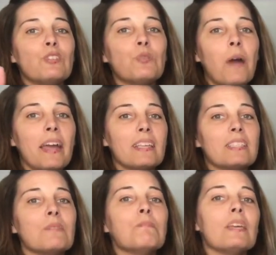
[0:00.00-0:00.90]

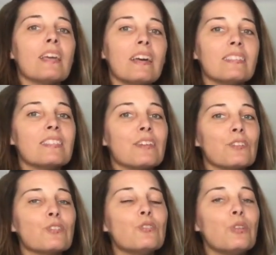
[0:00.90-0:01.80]
twice because
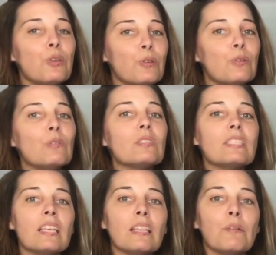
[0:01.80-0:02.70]
there's two
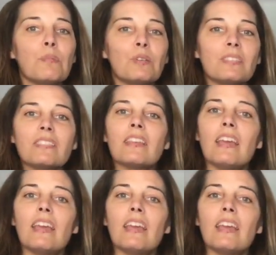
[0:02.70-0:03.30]
syllables